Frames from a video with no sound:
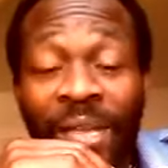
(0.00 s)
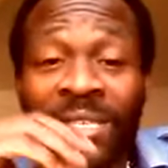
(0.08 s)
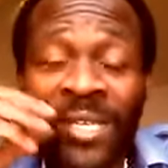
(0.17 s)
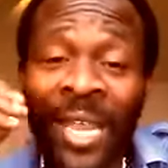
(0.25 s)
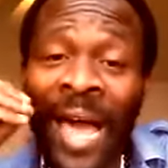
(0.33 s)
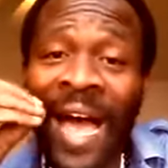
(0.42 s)

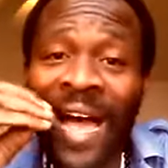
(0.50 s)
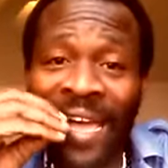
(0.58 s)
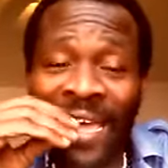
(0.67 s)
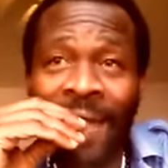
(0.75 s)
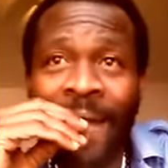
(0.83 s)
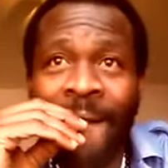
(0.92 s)
is a
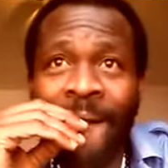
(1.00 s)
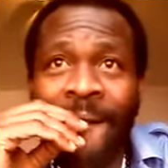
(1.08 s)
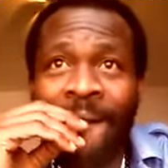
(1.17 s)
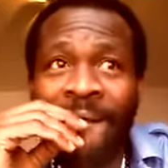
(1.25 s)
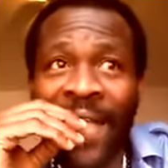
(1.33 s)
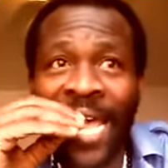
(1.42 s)
lie.
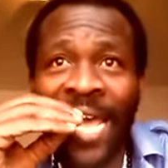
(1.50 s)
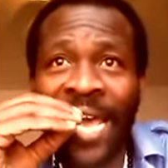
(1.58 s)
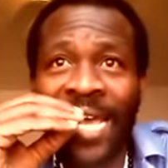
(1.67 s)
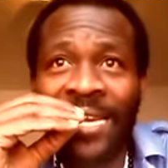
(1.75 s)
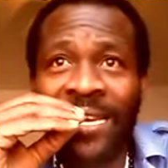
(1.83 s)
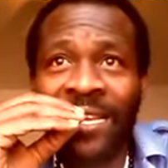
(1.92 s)

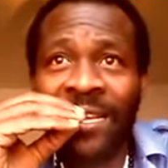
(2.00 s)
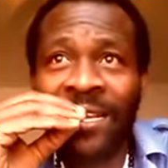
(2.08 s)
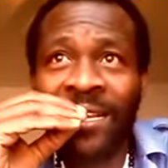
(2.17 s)
And,